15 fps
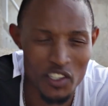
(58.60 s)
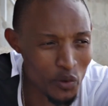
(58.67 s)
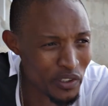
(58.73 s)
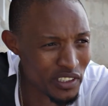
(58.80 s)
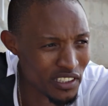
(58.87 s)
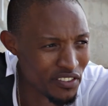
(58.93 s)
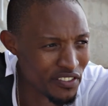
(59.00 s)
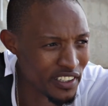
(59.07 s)

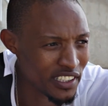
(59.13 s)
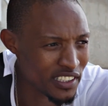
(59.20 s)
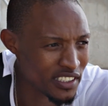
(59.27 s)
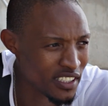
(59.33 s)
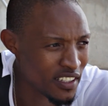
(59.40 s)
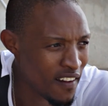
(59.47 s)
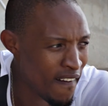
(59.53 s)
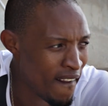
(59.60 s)
Juan
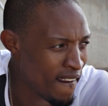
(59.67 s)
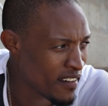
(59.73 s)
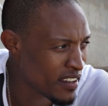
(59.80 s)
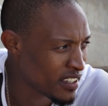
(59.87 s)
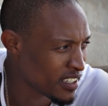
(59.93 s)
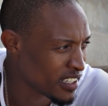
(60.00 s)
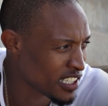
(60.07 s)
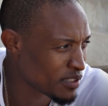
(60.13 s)
Defis
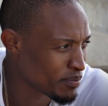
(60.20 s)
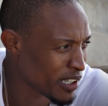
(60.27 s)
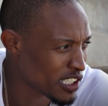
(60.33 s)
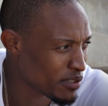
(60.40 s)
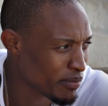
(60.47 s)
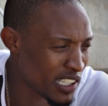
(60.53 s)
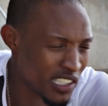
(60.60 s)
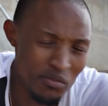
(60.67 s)
he's
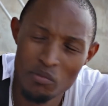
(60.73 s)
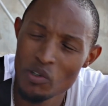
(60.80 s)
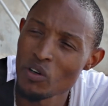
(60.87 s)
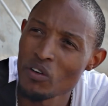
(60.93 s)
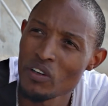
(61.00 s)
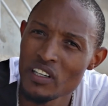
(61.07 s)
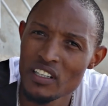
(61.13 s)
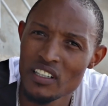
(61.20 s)
much, much more uh,